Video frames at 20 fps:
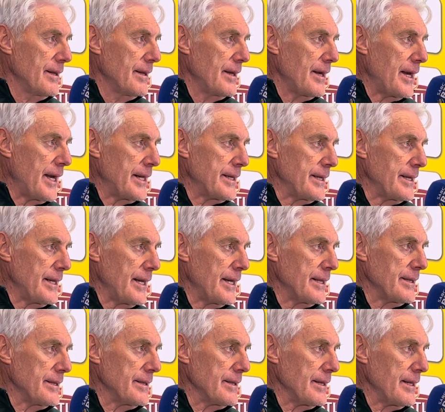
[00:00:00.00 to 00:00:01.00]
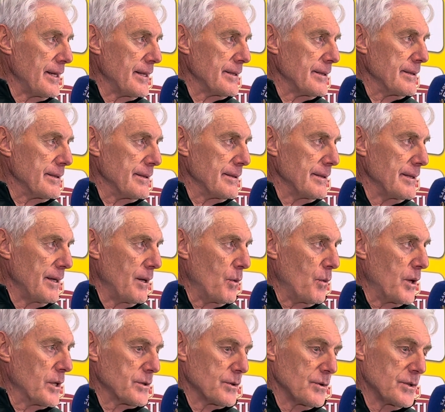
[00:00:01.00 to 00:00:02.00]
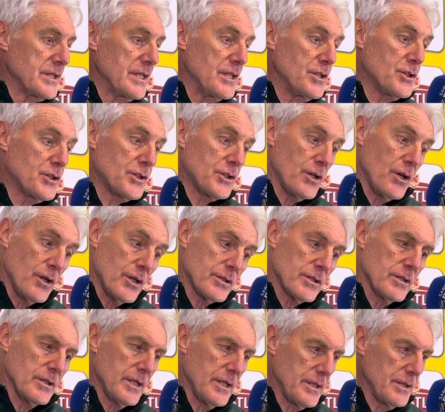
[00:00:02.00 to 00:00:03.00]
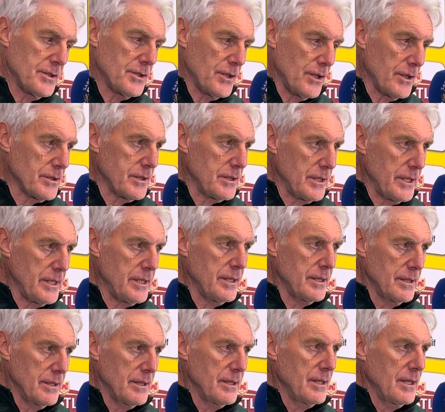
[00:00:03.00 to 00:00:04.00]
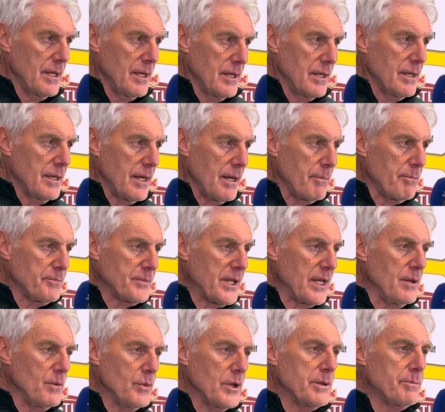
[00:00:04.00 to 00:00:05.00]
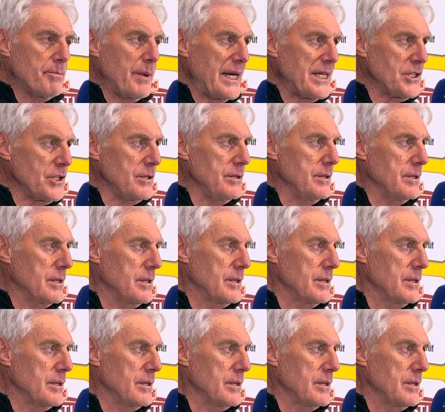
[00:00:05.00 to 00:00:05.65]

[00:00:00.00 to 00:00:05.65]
And, and, and I want to see certainly, certainly a team with passion.